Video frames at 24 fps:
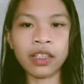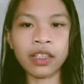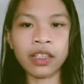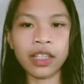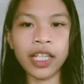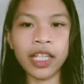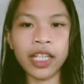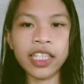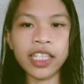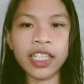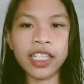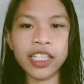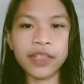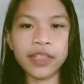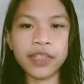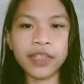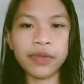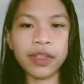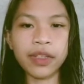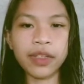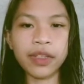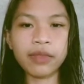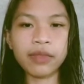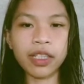Next is
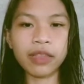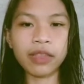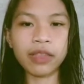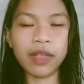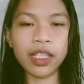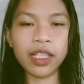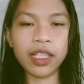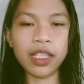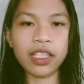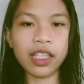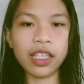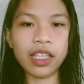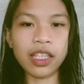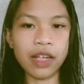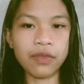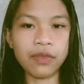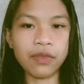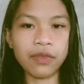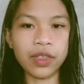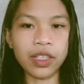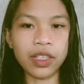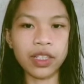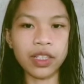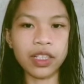film advance
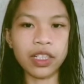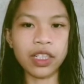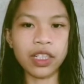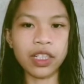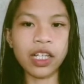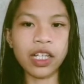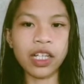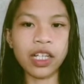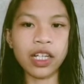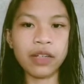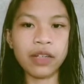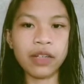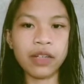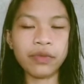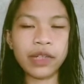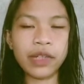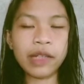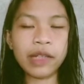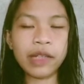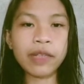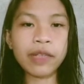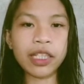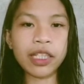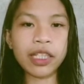lever.
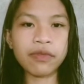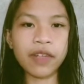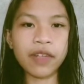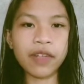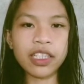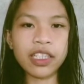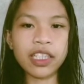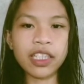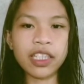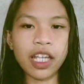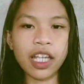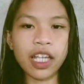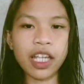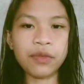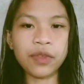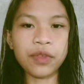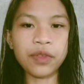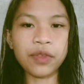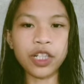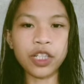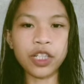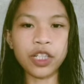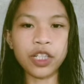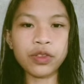Film advance
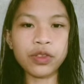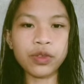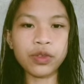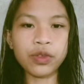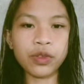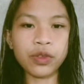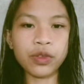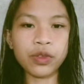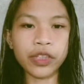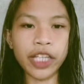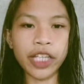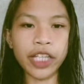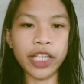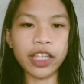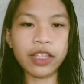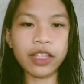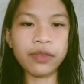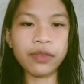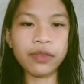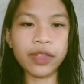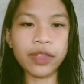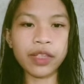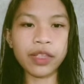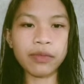lever used to rotate
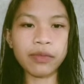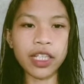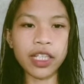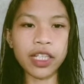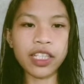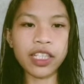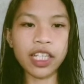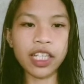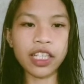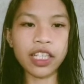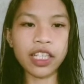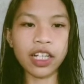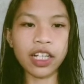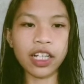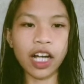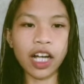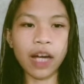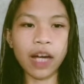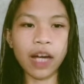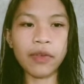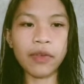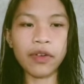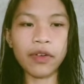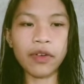the film inside the
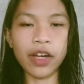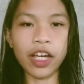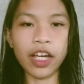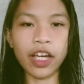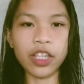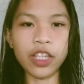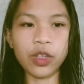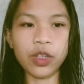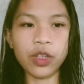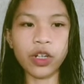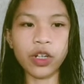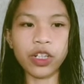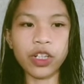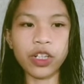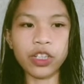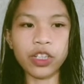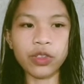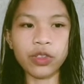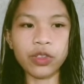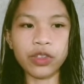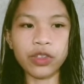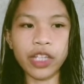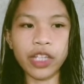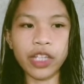camera in order
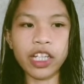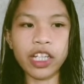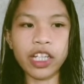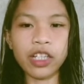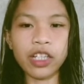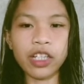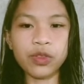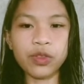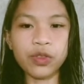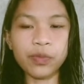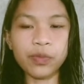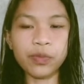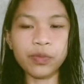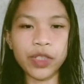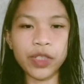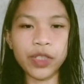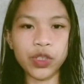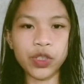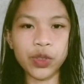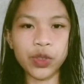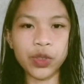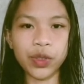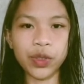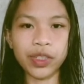to take a new
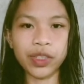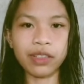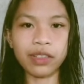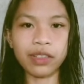picture.